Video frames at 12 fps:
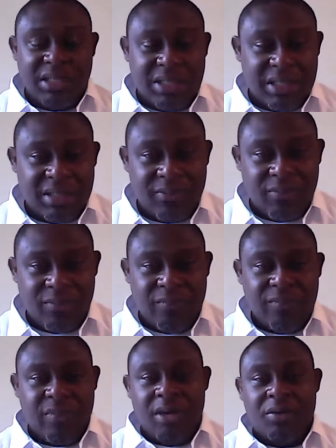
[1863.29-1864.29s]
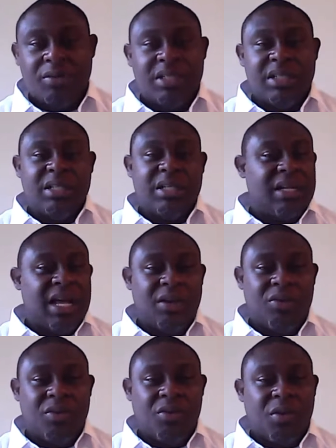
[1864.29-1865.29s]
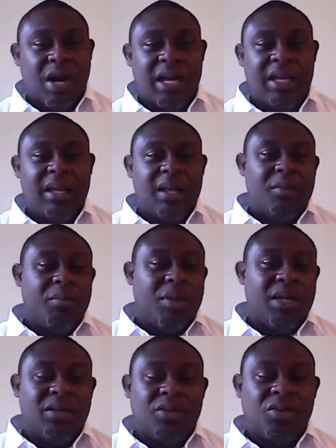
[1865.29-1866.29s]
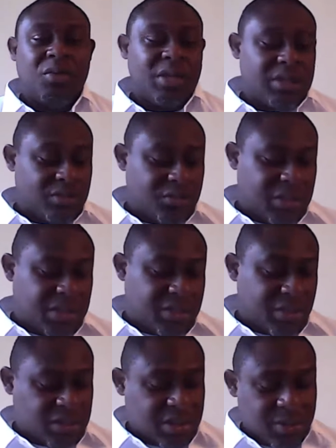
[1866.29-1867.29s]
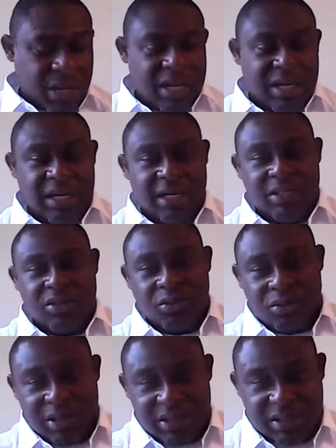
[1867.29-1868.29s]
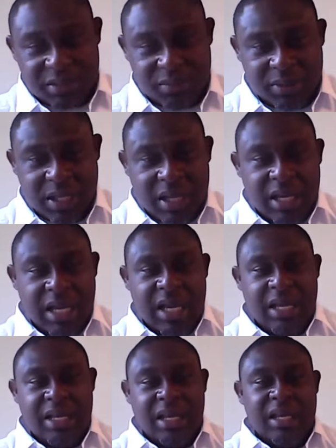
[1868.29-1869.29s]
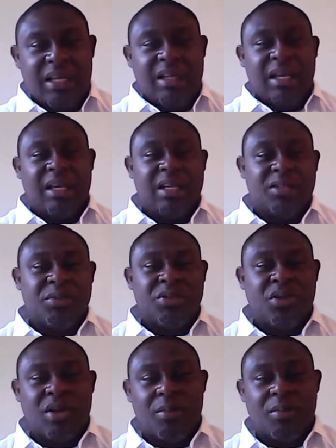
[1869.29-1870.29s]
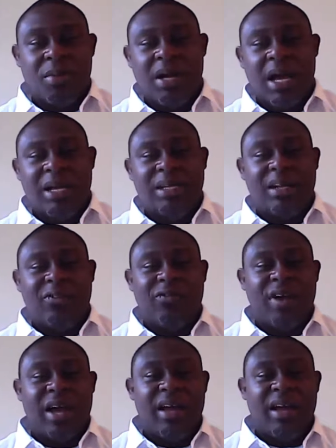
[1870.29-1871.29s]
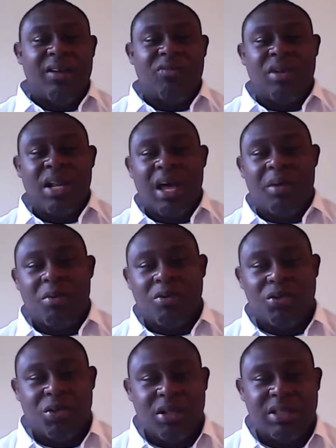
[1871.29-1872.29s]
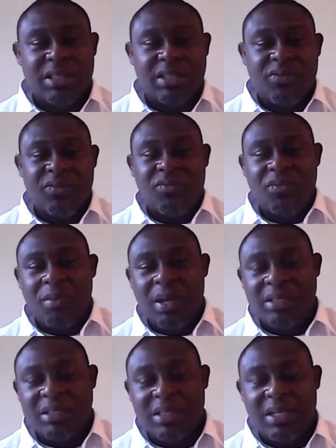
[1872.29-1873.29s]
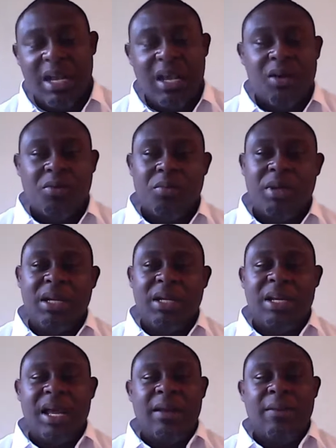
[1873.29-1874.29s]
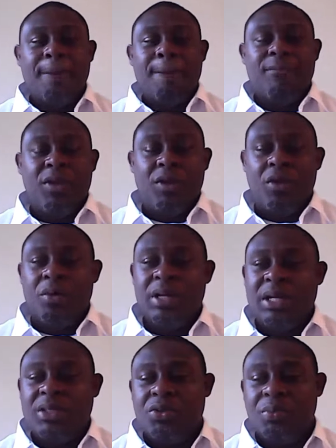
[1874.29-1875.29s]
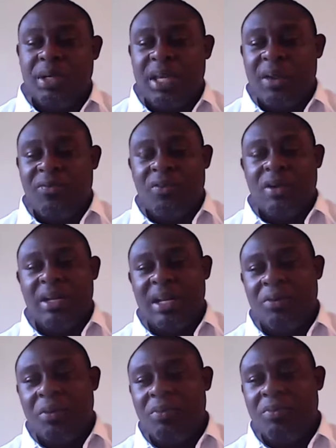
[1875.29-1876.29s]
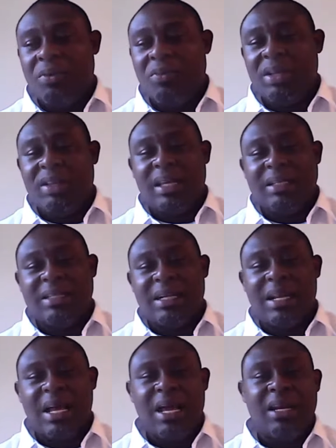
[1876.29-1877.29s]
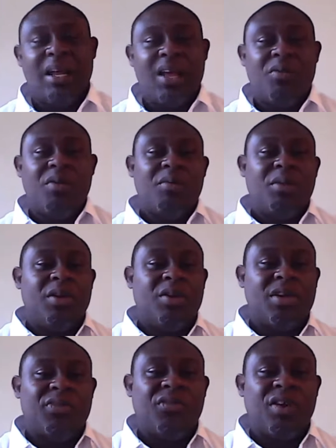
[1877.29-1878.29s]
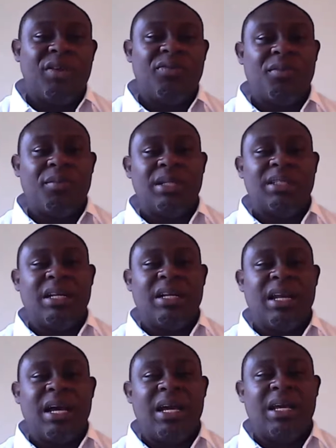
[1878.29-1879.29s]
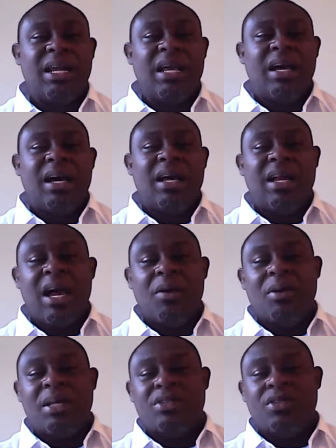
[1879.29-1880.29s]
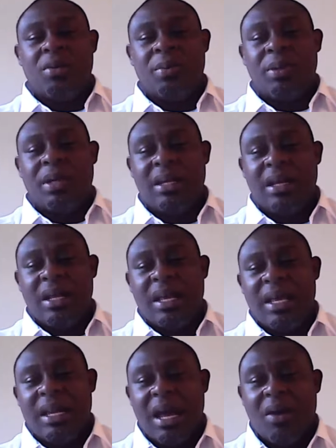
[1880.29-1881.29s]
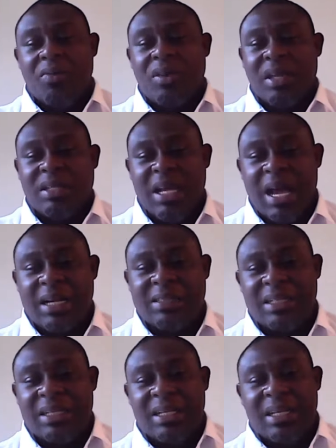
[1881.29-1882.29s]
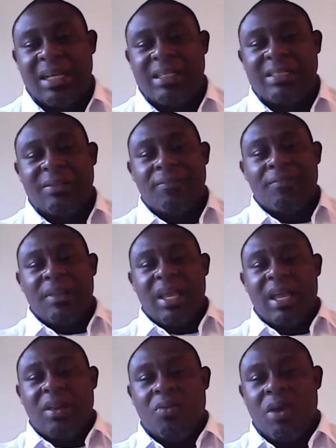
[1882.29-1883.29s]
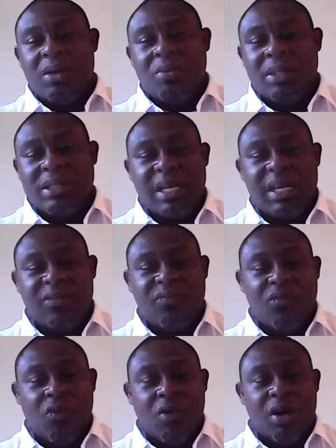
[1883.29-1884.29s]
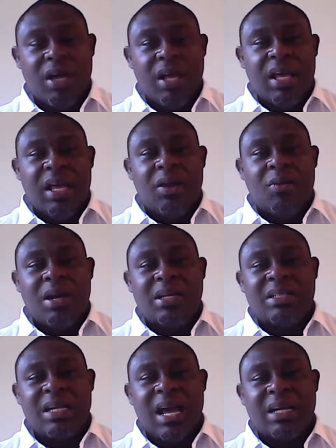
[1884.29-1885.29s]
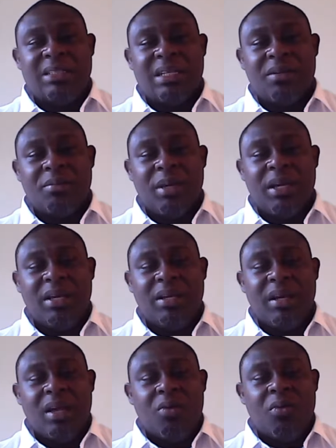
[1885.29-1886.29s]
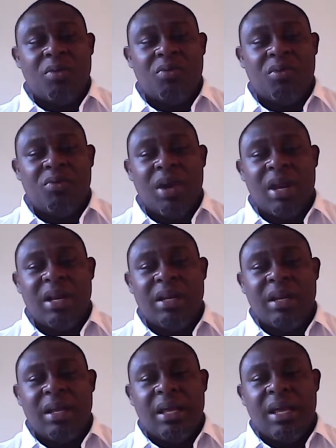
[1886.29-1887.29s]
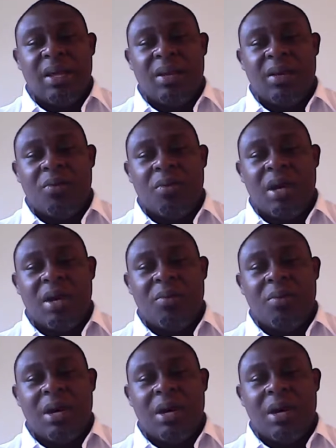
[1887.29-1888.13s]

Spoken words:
teach it. They don't teach it. I don't know why, but no one really talks about it in the school system. And the other thing is we talk about identify unreliable sources of information, meaning that we need to be careful on when we read things online, when we're looking for information online, on how we interpret it and how things actually is, and what do we take it for, and what does it actually mean when we read it, and what